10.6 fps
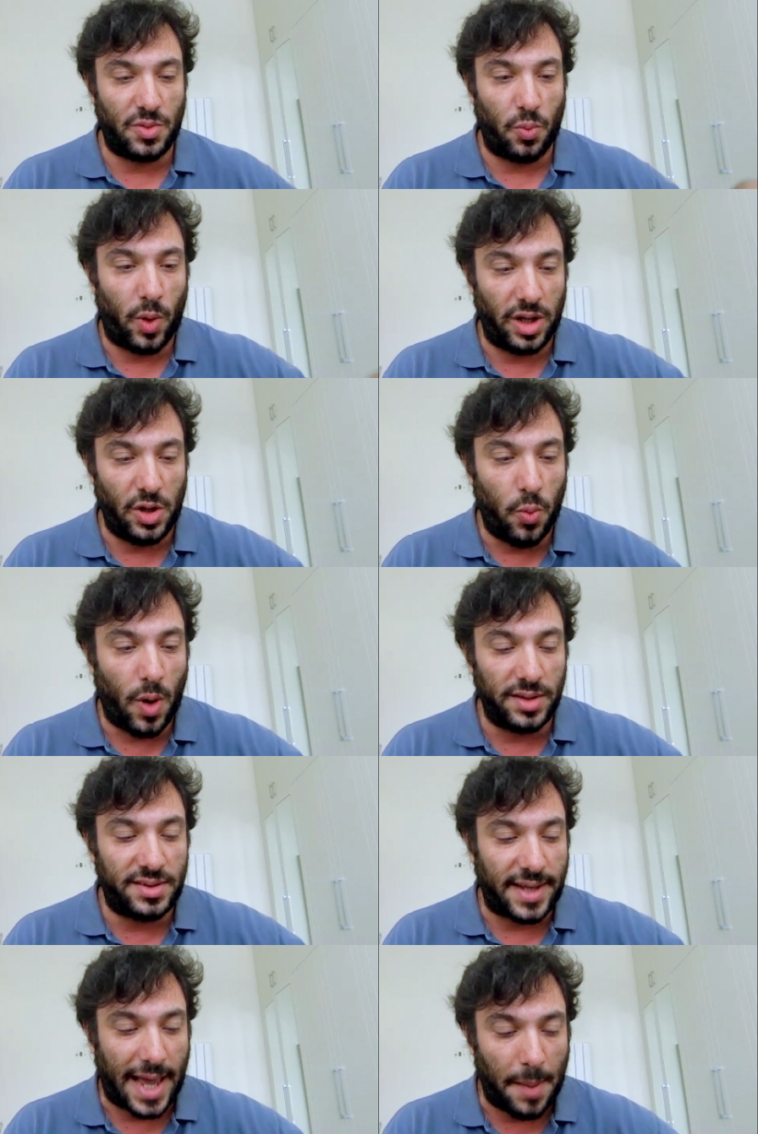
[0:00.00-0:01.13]
what you want
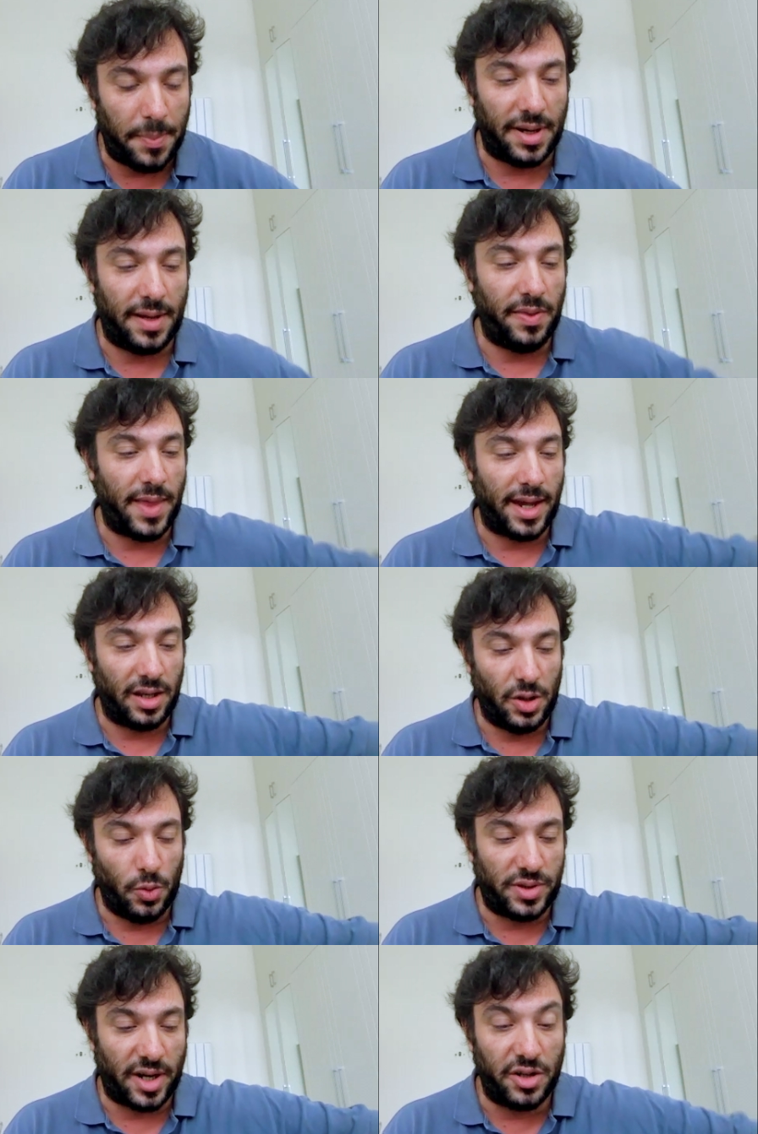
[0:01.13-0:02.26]
to happen in that new
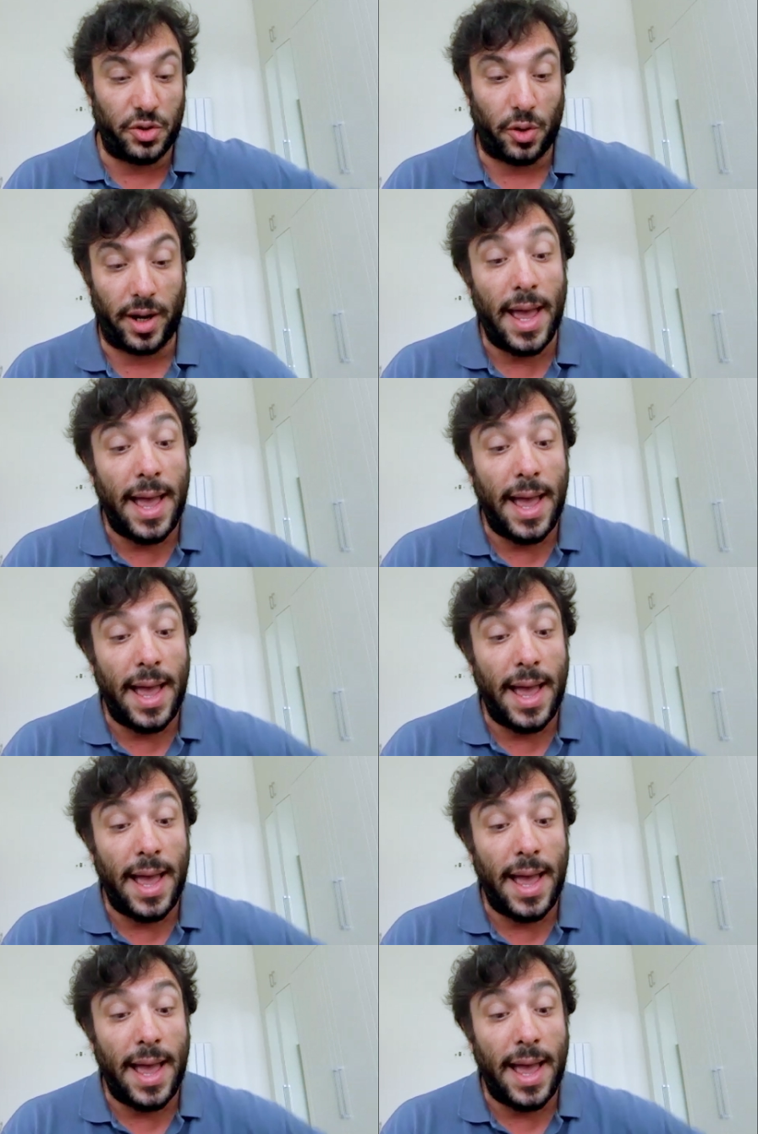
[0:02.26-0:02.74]
territory,